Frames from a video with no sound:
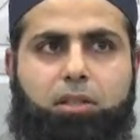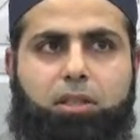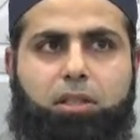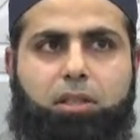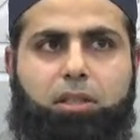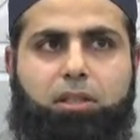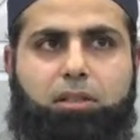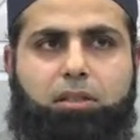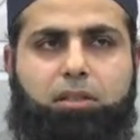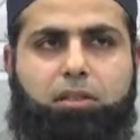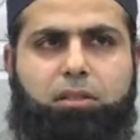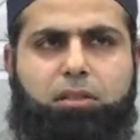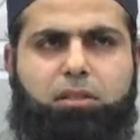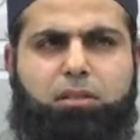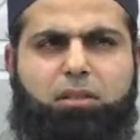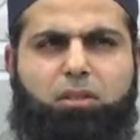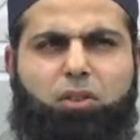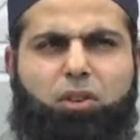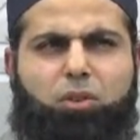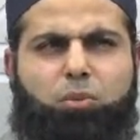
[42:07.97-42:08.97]
It's
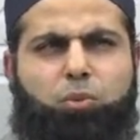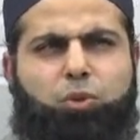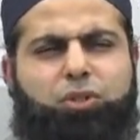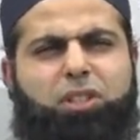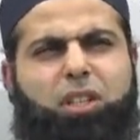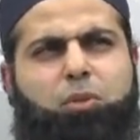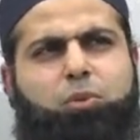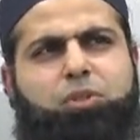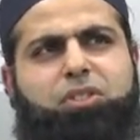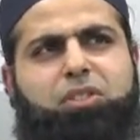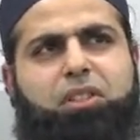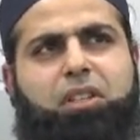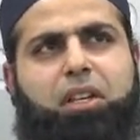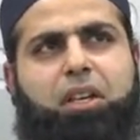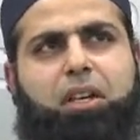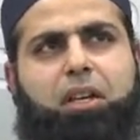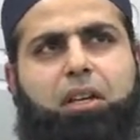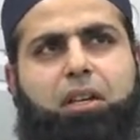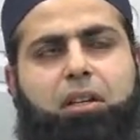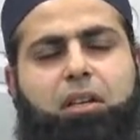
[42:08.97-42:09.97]
almost, I would
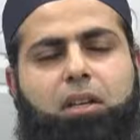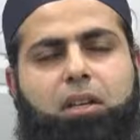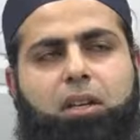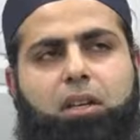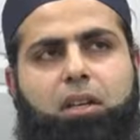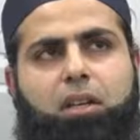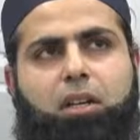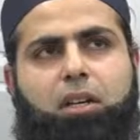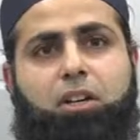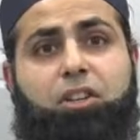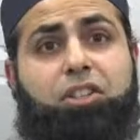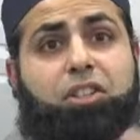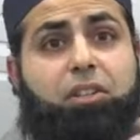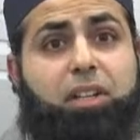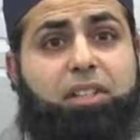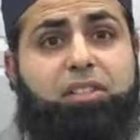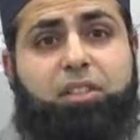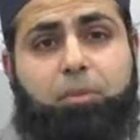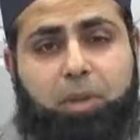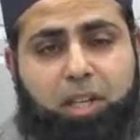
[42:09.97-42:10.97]
say,
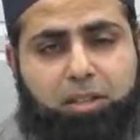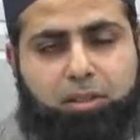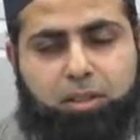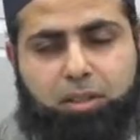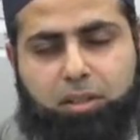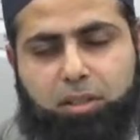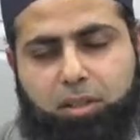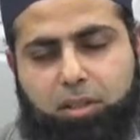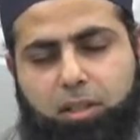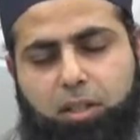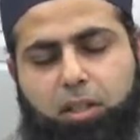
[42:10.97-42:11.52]
underestimated.